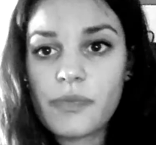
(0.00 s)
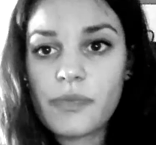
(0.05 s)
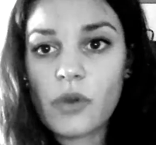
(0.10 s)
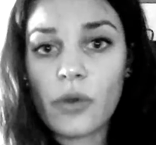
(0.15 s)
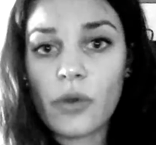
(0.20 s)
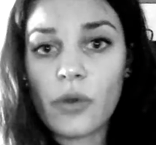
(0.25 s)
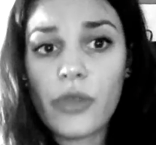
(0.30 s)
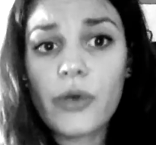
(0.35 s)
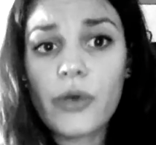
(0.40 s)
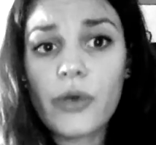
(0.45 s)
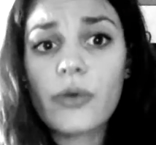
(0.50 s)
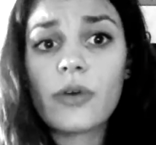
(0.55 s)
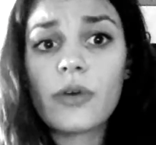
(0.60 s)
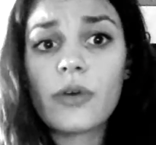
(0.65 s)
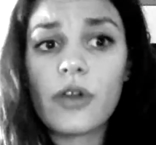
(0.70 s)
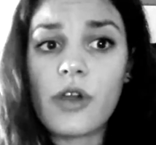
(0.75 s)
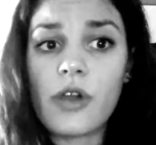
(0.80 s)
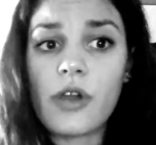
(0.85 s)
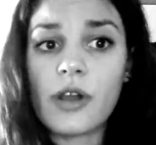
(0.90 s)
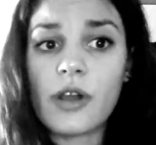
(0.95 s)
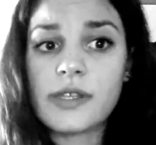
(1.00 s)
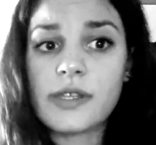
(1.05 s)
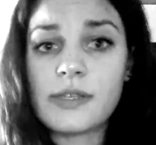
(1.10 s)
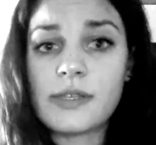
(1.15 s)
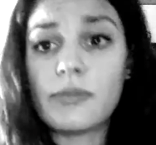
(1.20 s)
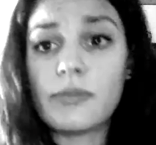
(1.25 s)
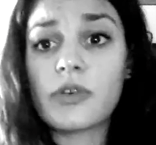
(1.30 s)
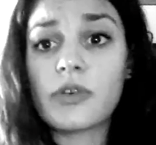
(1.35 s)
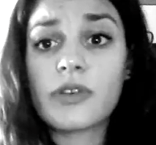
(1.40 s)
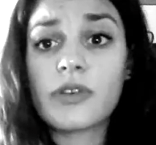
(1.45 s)
or through girls
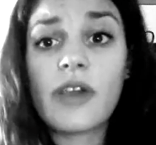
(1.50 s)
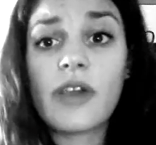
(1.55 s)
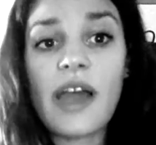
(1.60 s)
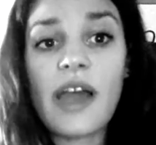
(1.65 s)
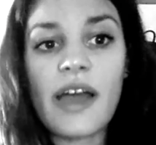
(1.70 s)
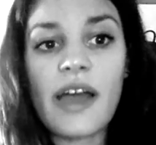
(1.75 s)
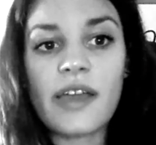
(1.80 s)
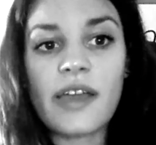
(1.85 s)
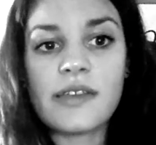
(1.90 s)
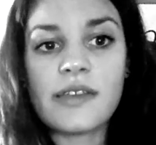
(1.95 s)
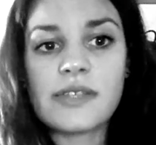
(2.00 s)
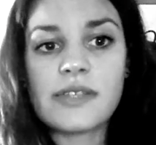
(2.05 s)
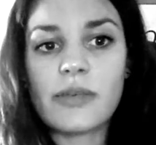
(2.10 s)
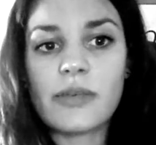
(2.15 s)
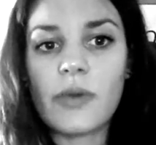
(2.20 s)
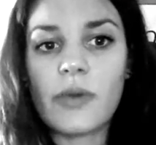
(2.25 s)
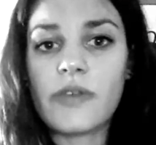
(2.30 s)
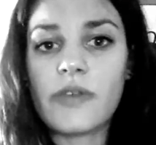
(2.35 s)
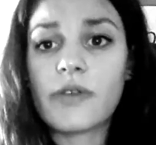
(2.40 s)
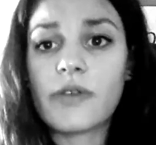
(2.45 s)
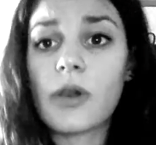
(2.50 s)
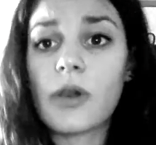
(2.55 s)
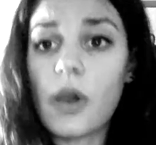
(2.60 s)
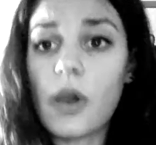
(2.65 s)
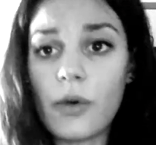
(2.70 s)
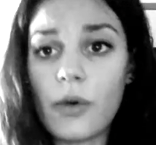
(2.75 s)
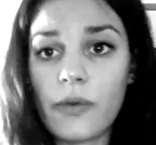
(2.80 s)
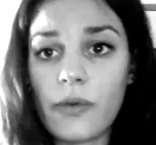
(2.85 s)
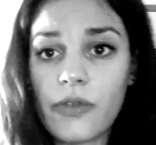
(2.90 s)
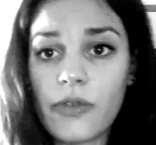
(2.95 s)
immortalized with
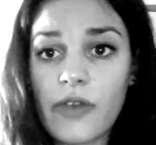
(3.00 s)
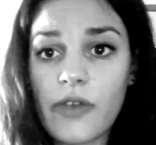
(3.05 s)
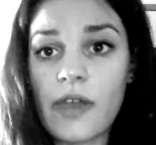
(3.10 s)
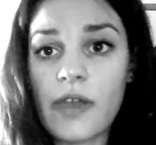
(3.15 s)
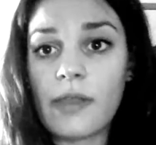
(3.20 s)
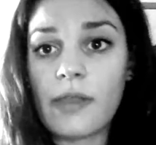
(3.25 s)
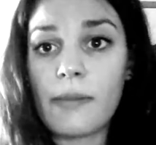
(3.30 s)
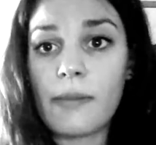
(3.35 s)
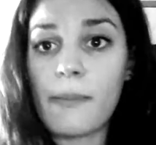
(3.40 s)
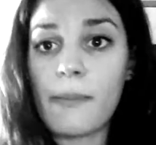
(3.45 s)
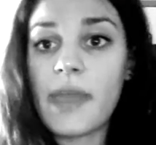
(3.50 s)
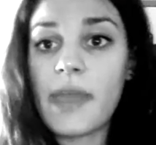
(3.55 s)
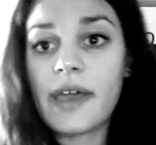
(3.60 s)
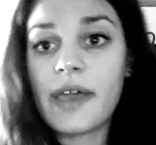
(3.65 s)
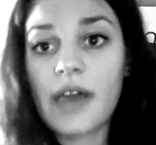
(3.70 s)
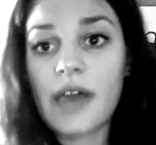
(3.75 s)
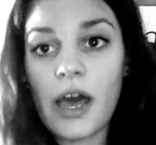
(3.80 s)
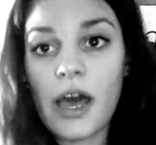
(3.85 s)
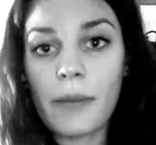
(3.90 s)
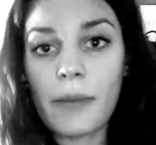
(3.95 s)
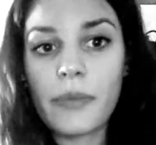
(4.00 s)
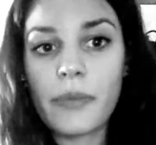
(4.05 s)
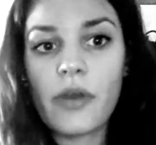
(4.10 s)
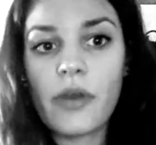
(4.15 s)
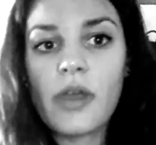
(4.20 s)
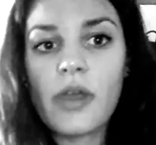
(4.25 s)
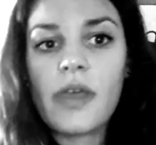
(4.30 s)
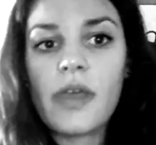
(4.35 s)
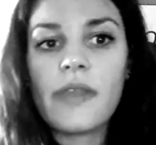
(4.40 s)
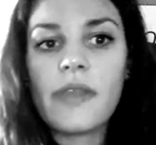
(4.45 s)
clothes and makeup
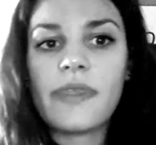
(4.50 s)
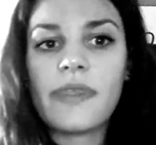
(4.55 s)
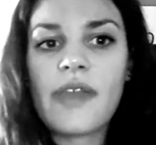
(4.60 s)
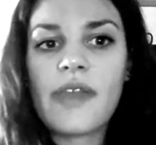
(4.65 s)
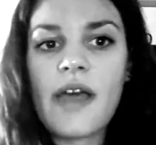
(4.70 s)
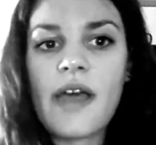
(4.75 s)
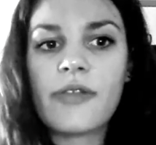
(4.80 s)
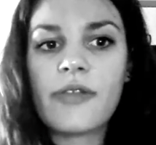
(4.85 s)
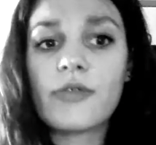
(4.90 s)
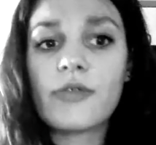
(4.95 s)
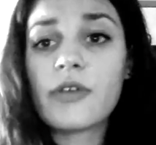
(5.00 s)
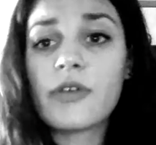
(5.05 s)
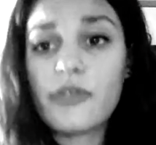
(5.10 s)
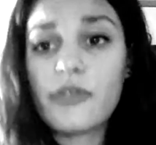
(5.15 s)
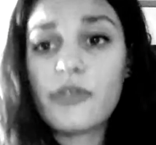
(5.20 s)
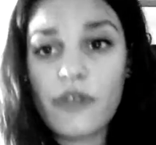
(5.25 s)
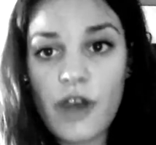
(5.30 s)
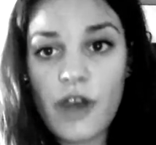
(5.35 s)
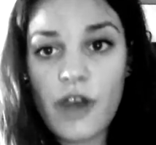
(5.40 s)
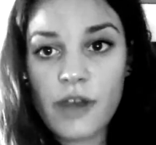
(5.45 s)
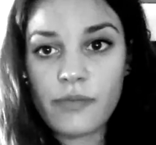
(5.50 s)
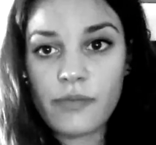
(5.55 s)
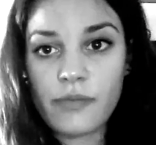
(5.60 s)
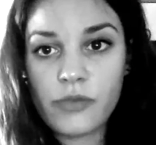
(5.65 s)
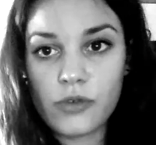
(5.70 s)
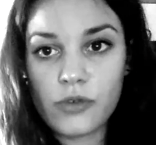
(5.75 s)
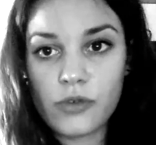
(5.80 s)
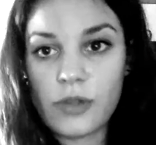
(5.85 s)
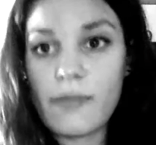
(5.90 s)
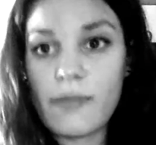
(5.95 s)
that refer
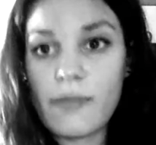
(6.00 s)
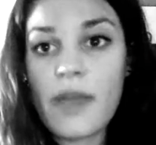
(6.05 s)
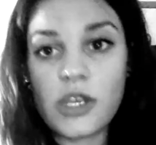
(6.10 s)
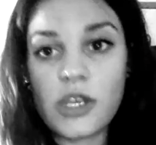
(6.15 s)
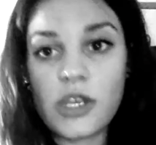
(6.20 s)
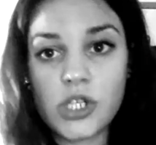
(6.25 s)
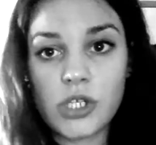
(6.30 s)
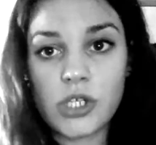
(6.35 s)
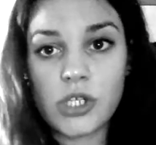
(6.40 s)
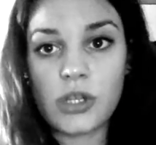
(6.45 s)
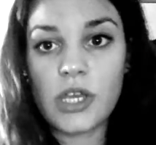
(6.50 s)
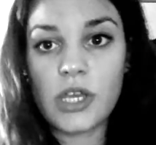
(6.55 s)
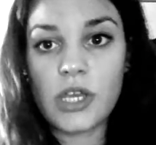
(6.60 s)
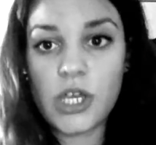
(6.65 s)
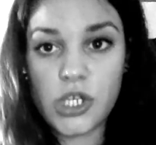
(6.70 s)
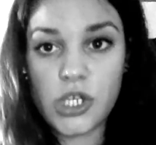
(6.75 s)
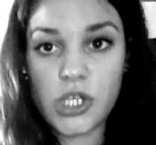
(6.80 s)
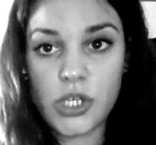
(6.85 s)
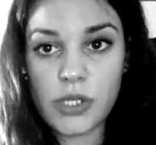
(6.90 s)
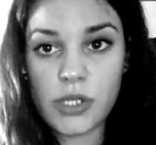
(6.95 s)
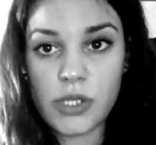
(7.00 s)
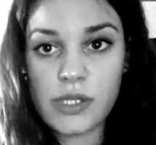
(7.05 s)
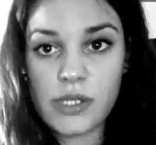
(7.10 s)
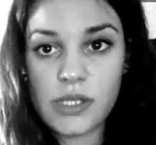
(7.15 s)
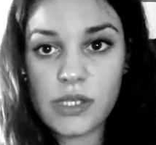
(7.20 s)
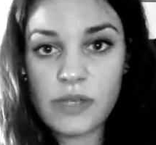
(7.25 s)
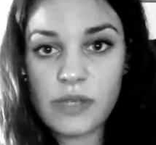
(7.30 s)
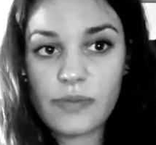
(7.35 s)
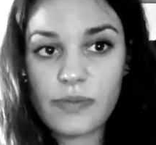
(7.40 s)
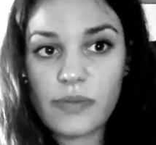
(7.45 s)
to the mentioned
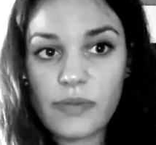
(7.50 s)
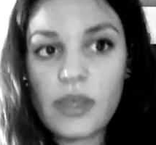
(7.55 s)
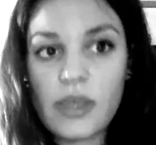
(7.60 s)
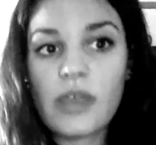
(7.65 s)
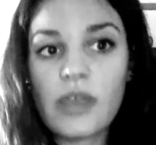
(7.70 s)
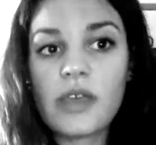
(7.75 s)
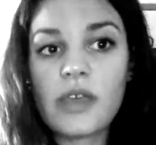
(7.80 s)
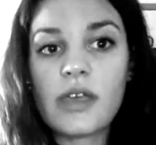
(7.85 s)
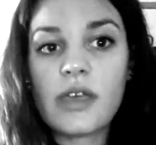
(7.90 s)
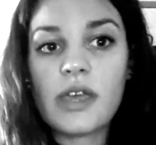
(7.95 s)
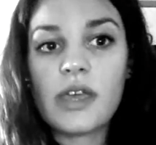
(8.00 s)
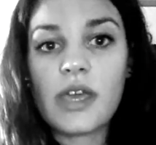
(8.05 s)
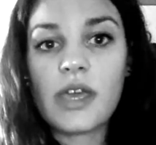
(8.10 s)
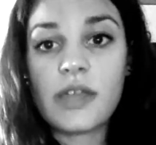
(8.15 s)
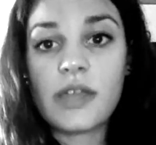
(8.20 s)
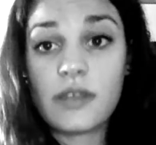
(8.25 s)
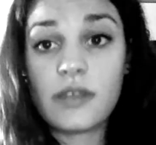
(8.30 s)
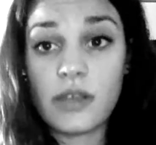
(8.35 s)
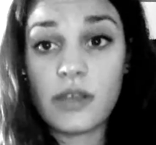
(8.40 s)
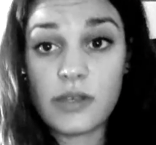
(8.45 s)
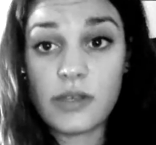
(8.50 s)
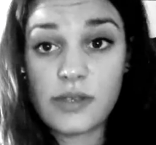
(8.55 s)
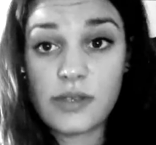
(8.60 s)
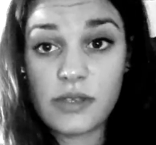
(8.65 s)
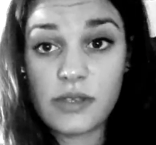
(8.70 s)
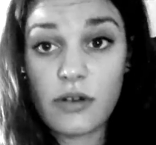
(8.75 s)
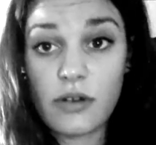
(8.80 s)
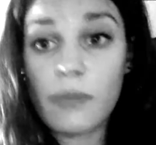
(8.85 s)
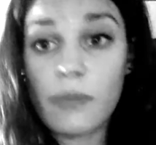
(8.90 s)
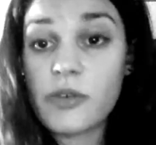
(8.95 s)
issues. It is
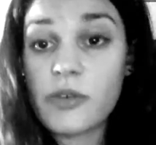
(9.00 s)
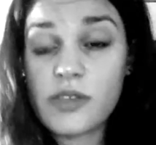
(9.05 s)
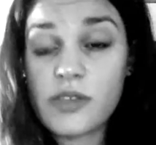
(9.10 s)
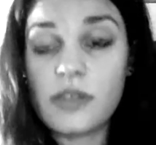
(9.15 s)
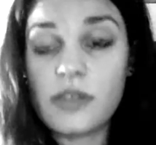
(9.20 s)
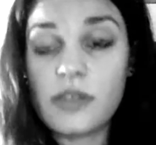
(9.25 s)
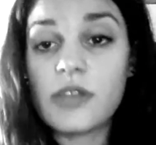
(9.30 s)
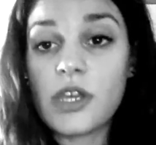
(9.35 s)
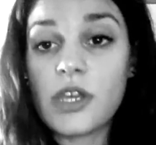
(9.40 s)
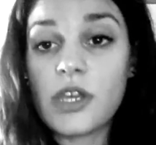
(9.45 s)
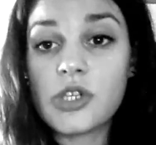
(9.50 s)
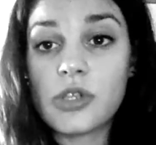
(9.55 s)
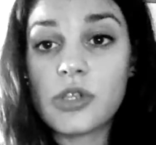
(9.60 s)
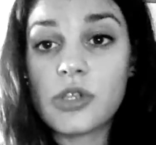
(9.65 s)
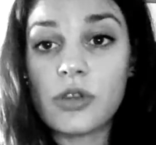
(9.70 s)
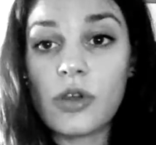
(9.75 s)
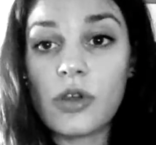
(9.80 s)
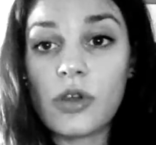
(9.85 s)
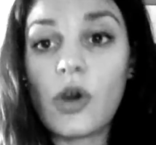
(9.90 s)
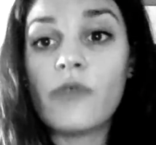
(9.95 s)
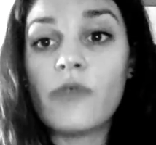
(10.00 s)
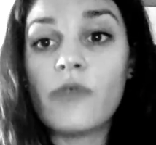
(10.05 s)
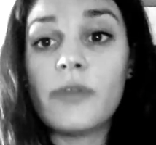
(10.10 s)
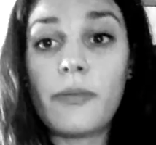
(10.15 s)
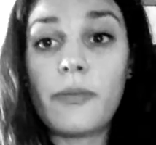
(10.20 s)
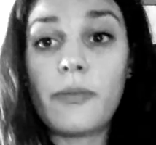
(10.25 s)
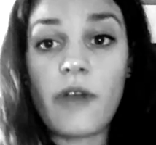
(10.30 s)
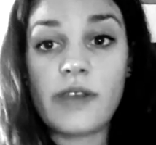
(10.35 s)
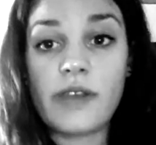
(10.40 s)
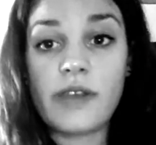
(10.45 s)
the representation of the
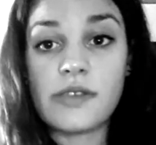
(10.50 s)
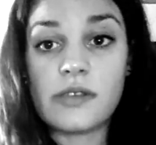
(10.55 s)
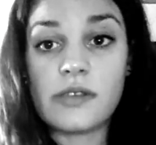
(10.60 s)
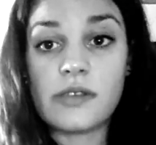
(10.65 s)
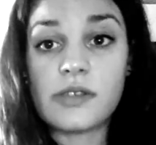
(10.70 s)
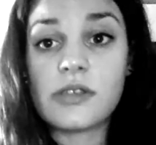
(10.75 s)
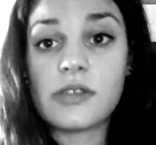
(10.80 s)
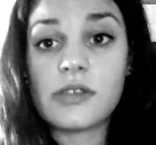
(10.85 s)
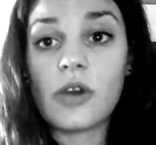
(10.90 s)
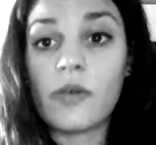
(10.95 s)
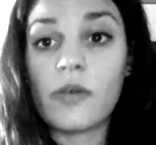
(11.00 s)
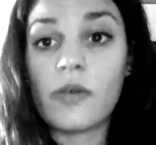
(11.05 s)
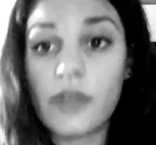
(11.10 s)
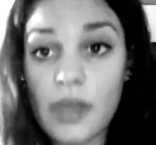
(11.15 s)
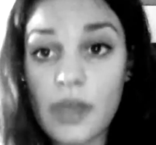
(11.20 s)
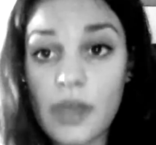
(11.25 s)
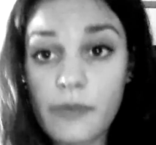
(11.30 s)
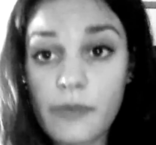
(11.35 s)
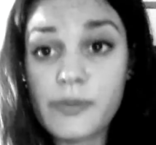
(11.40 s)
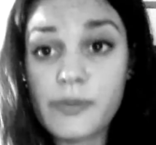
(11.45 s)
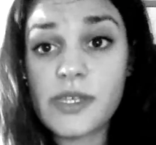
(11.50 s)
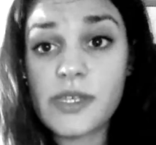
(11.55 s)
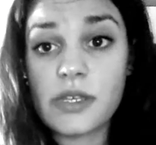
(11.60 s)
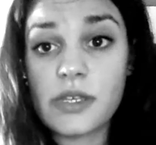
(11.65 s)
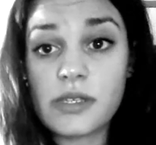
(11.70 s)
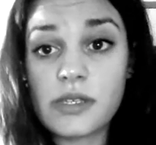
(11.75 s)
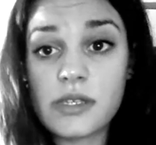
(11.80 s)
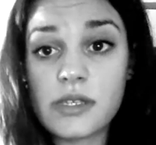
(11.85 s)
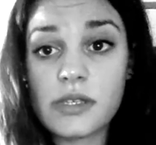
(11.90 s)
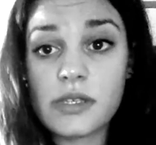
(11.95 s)
presence of an
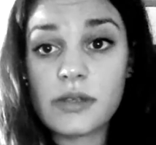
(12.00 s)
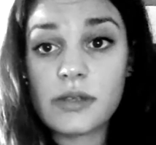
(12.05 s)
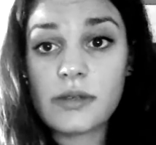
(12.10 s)
absence.